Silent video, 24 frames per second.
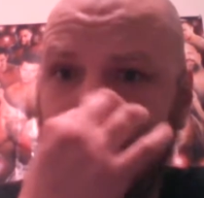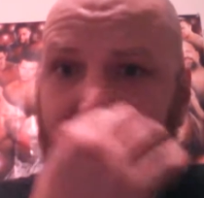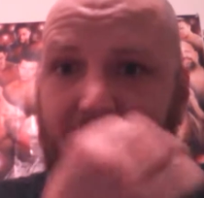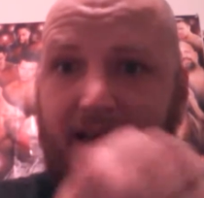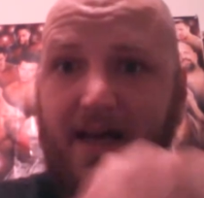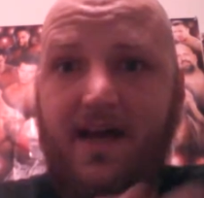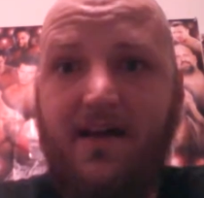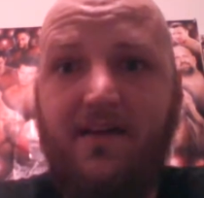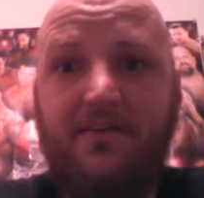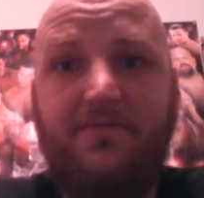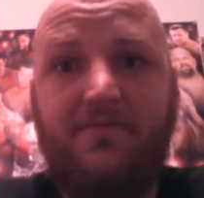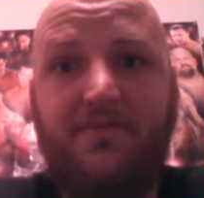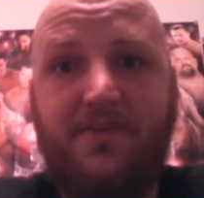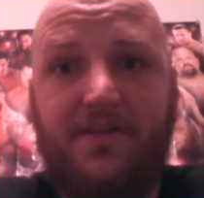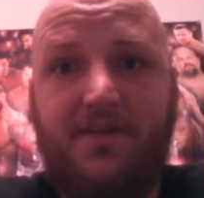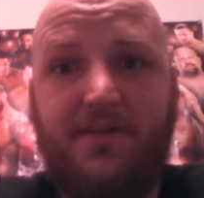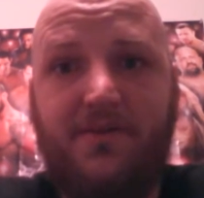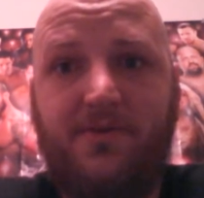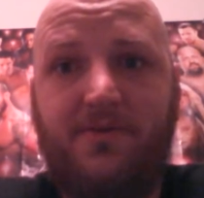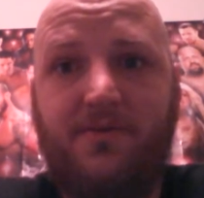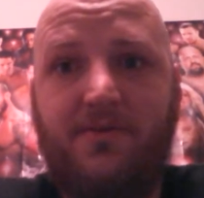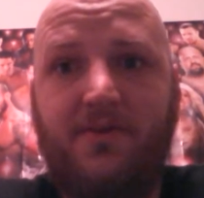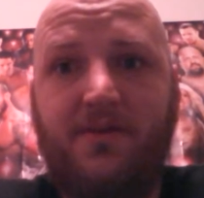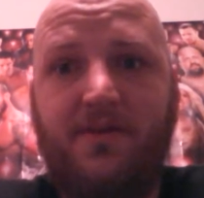I
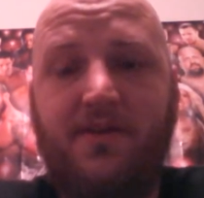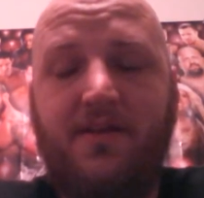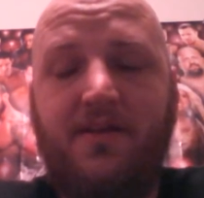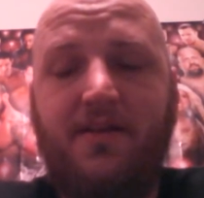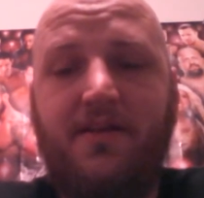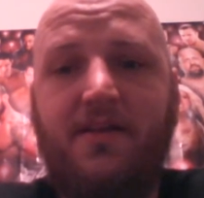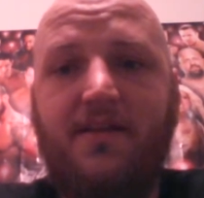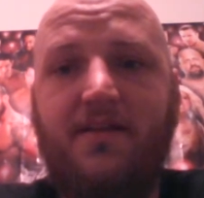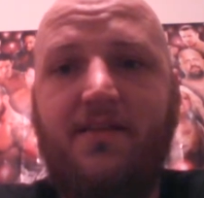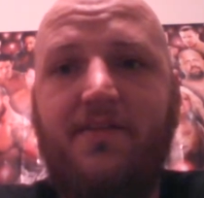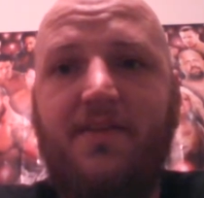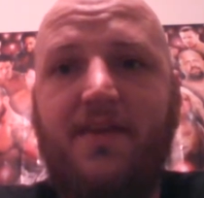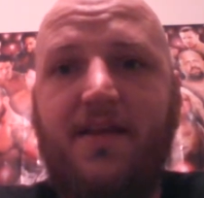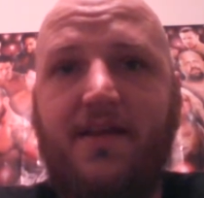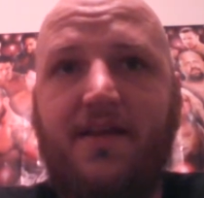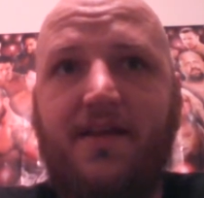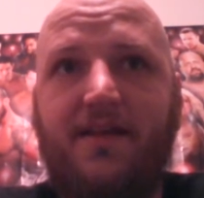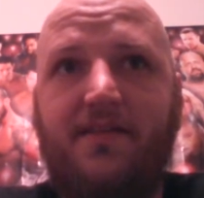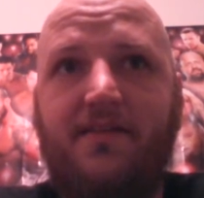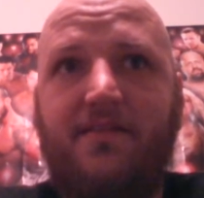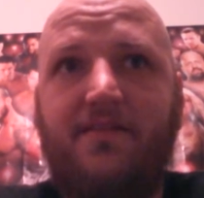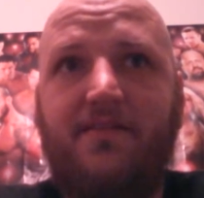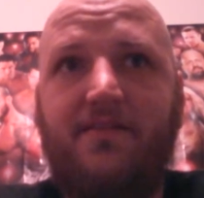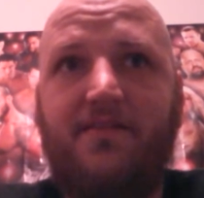feel
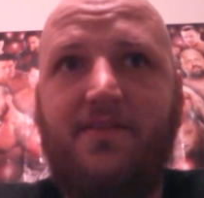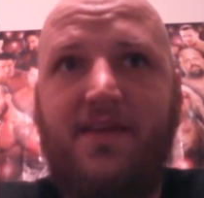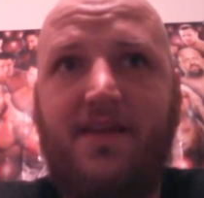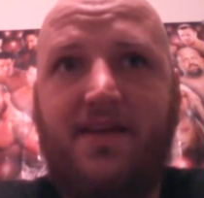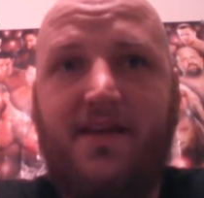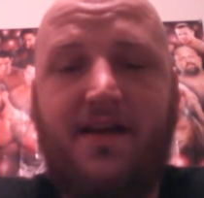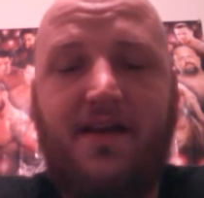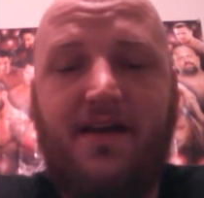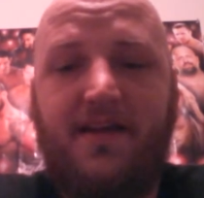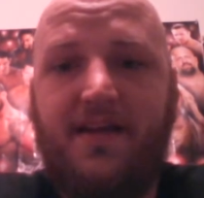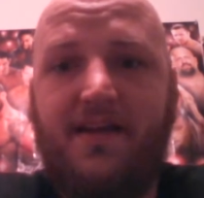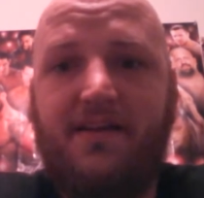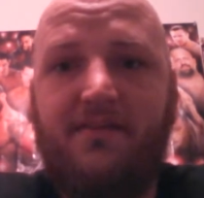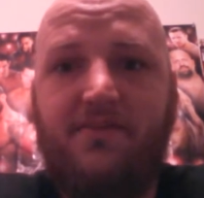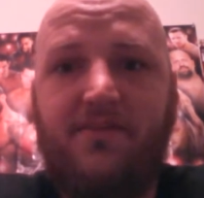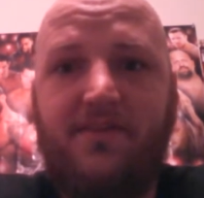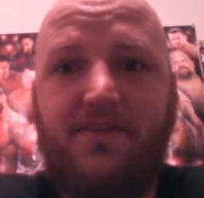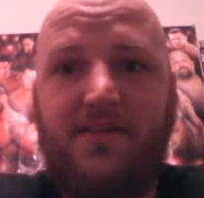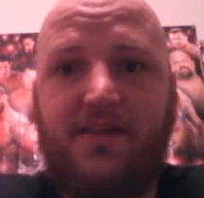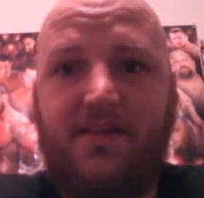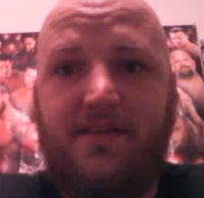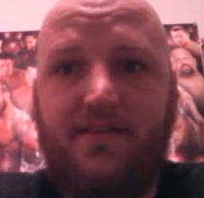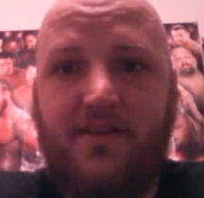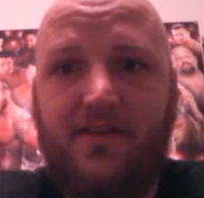that they got
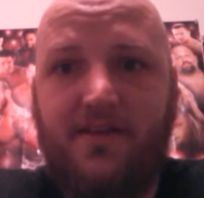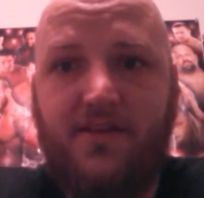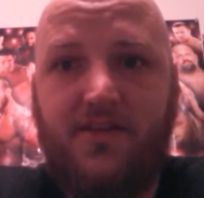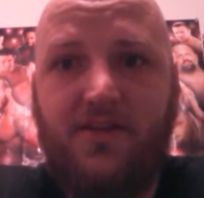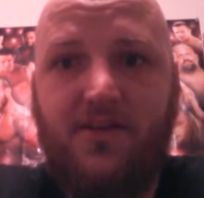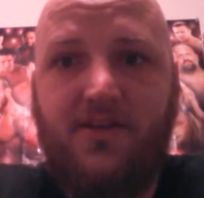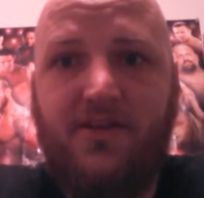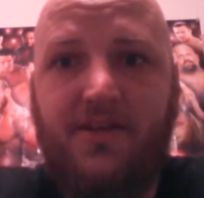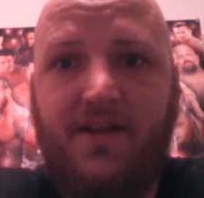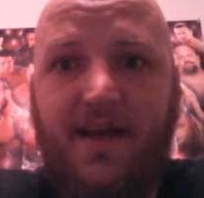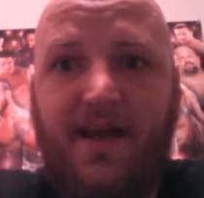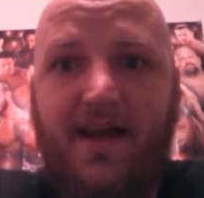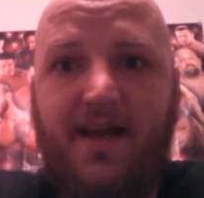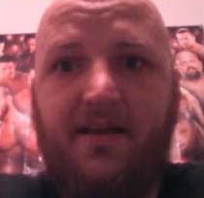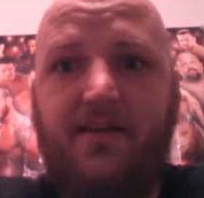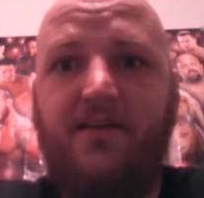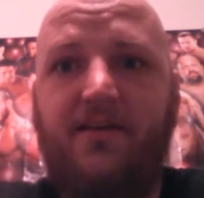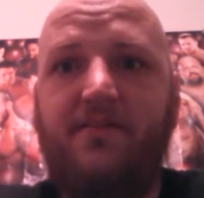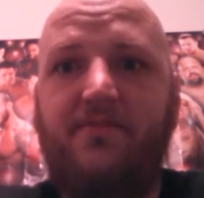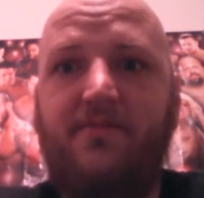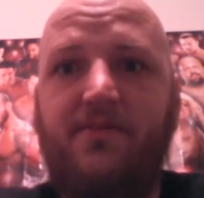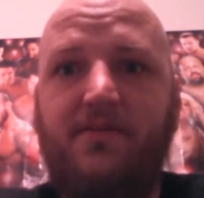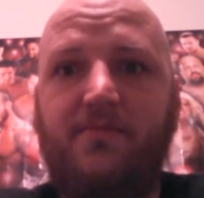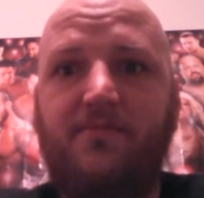everything they could out
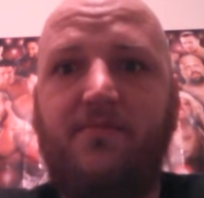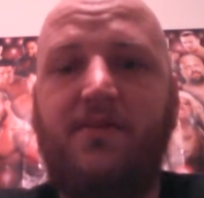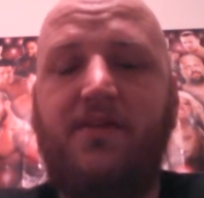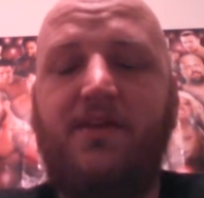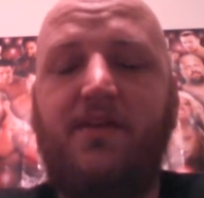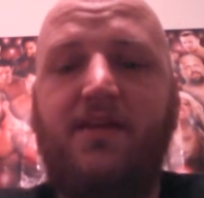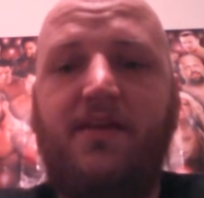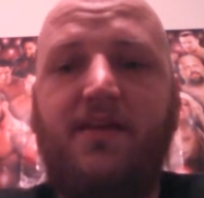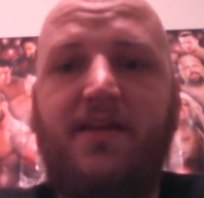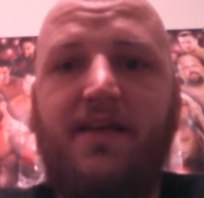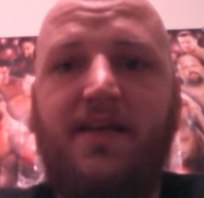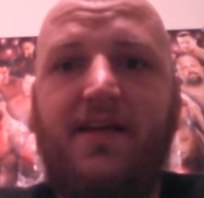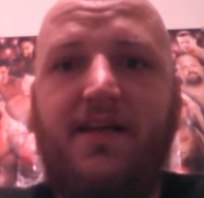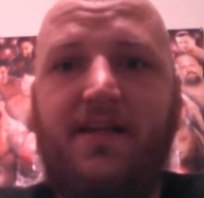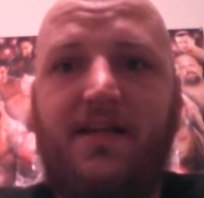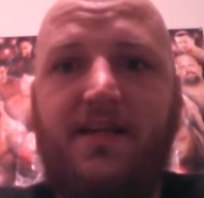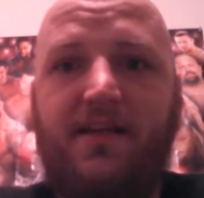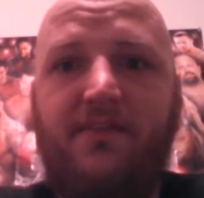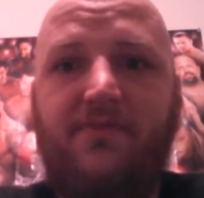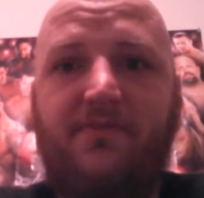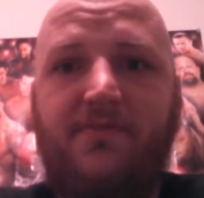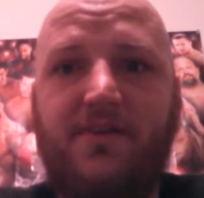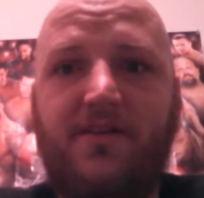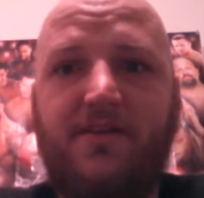of him, and
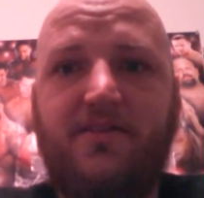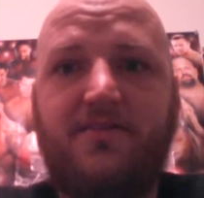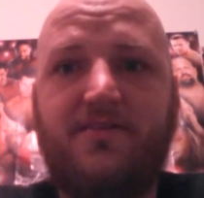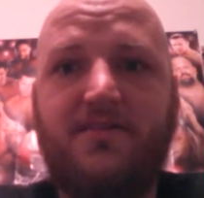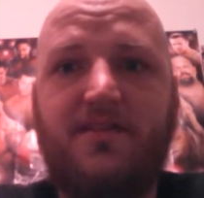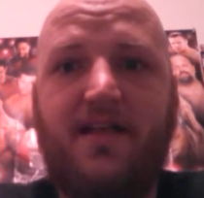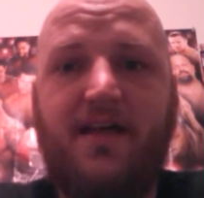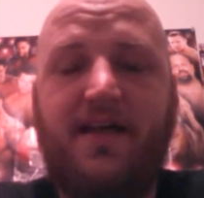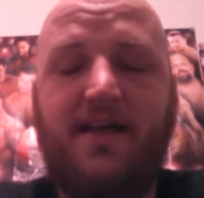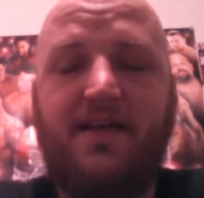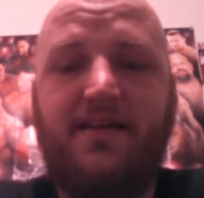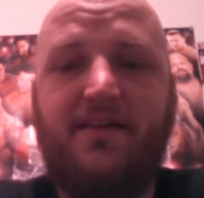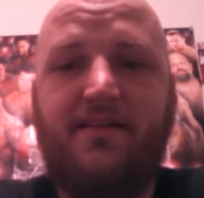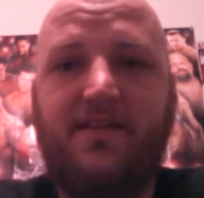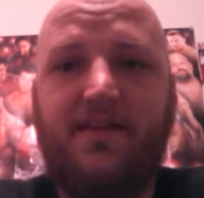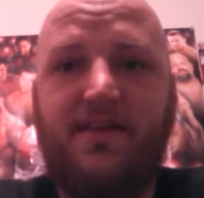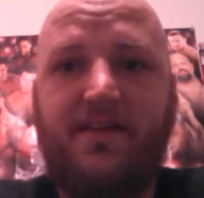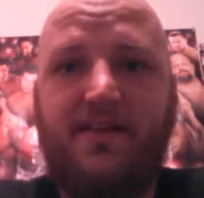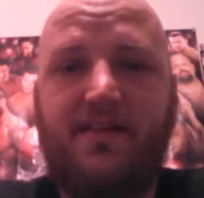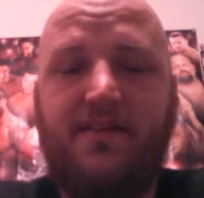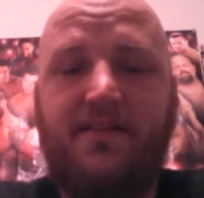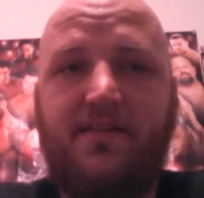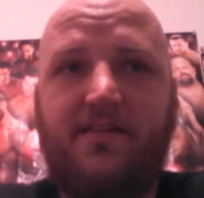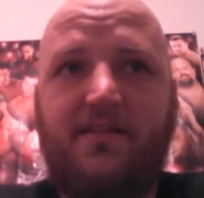he feels like
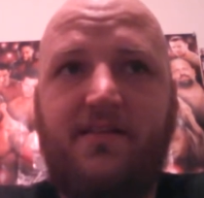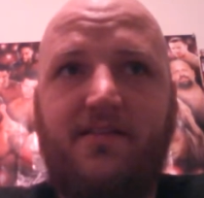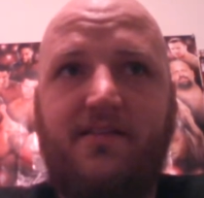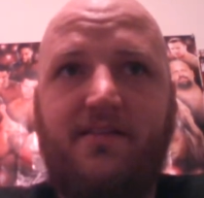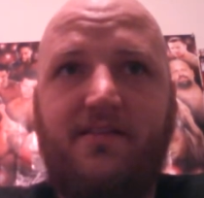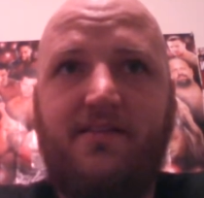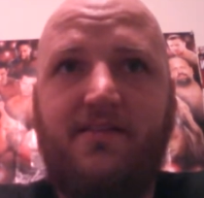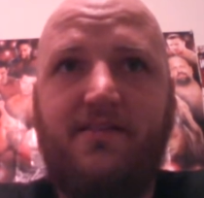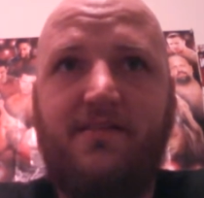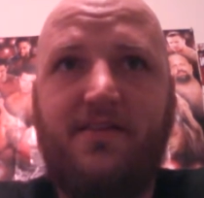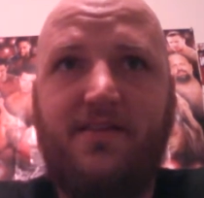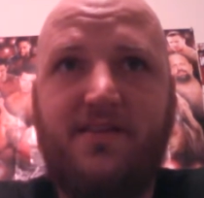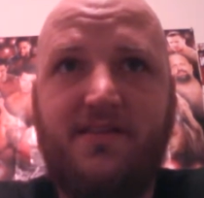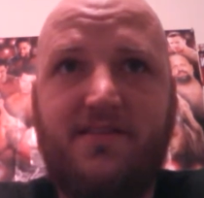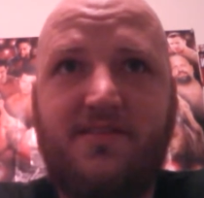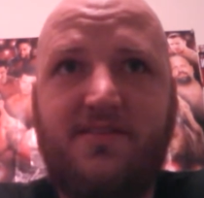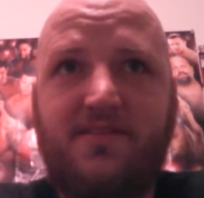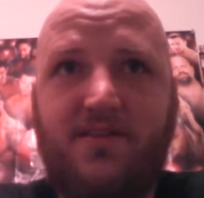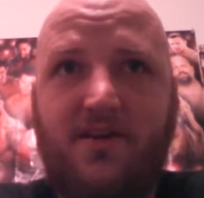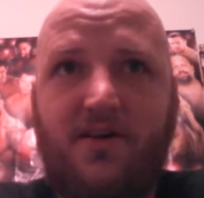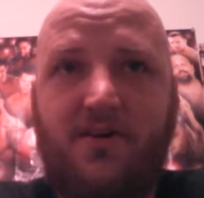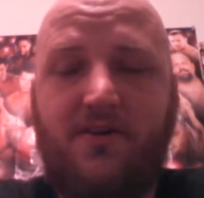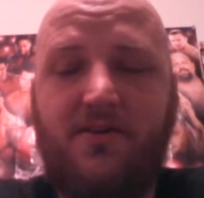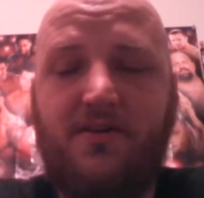that this
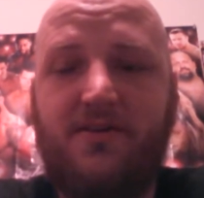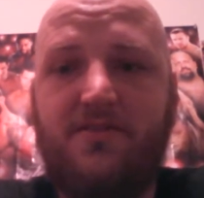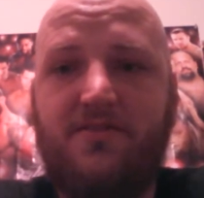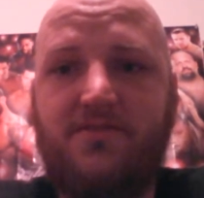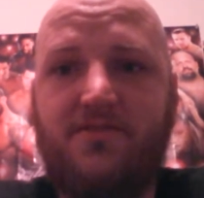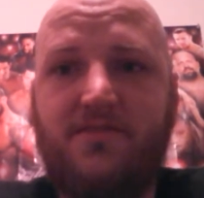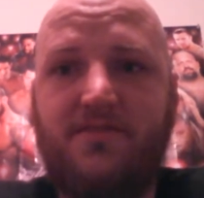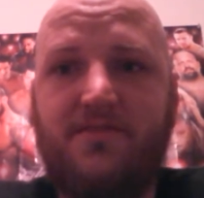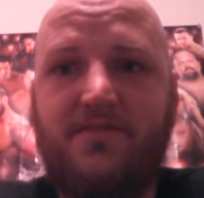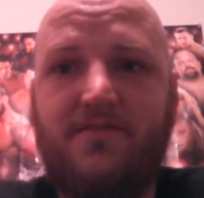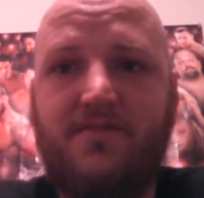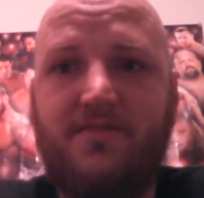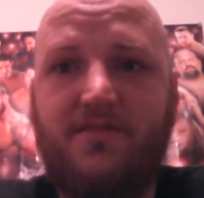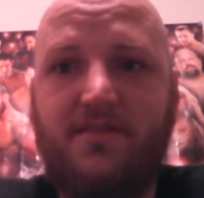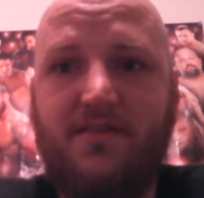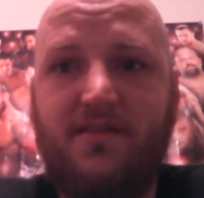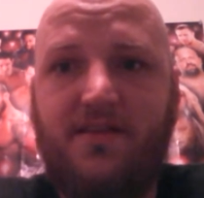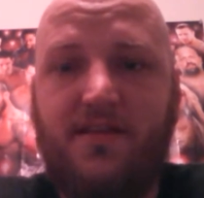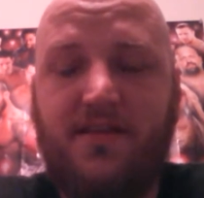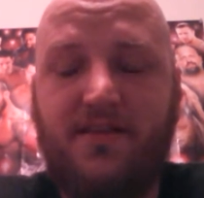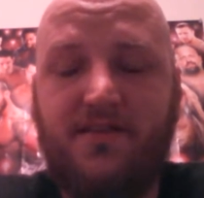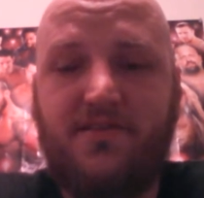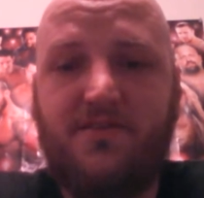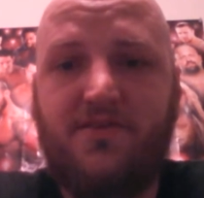tarnishes
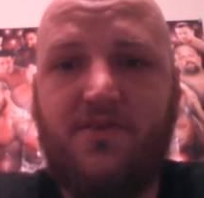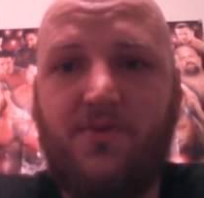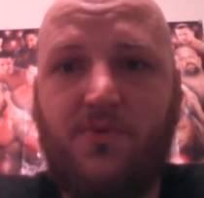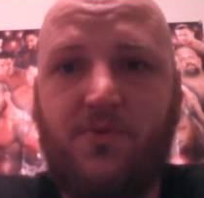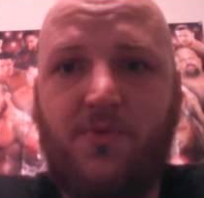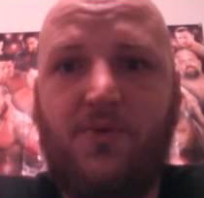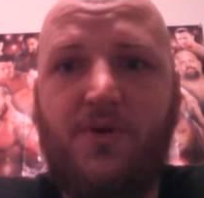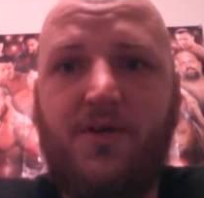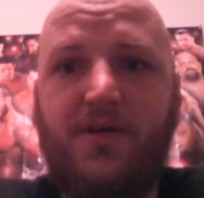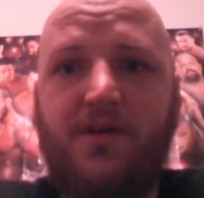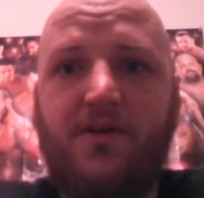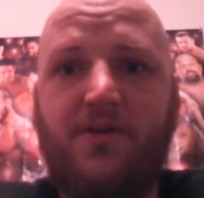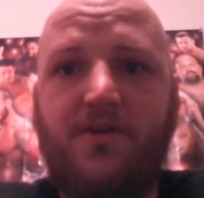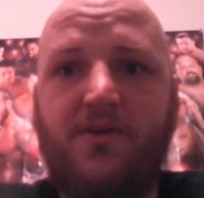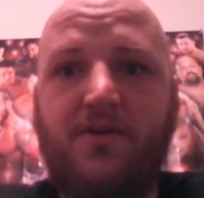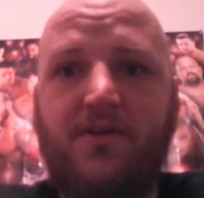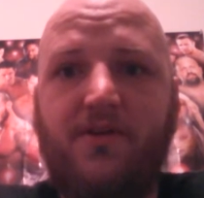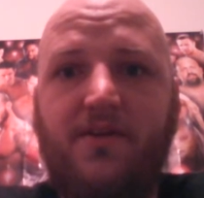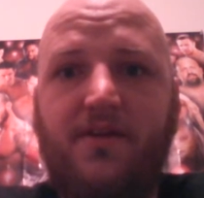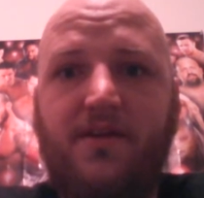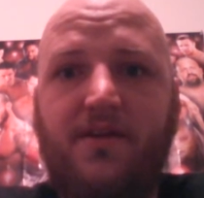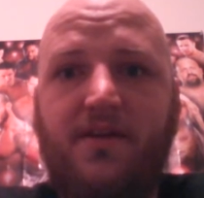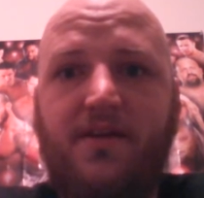his career.